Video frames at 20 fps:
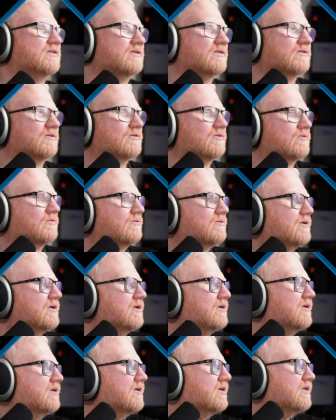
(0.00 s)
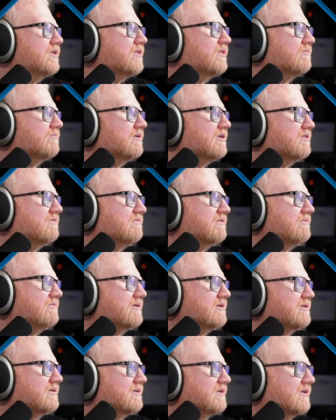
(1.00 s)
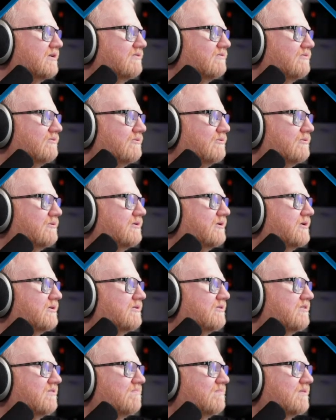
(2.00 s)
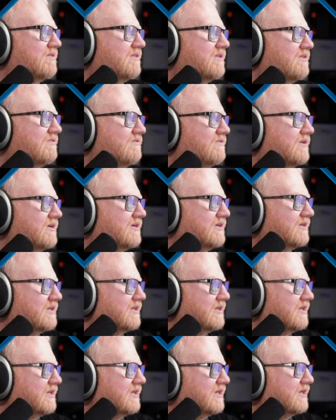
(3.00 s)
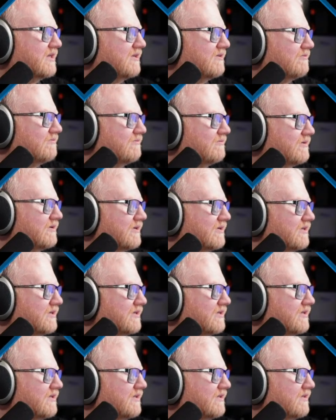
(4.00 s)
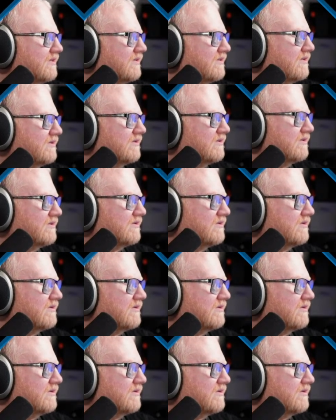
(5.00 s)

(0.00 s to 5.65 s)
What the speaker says: So the ones we were looking for specifically was